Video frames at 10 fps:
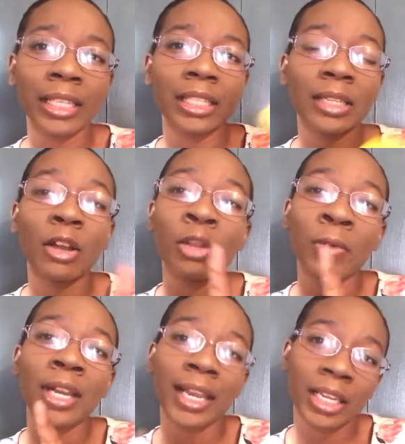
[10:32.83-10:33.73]
Except the only
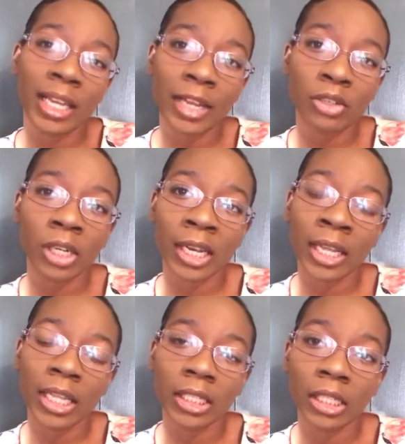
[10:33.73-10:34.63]
one I did not try
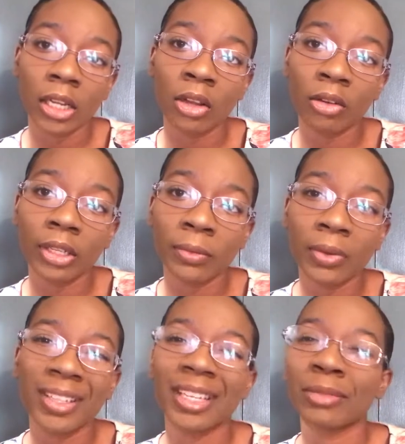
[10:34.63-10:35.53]
is the coconut
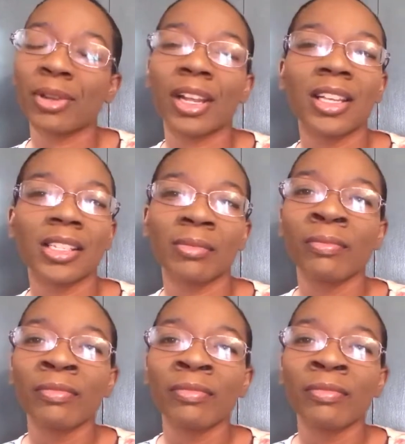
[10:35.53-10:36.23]
one, and that's because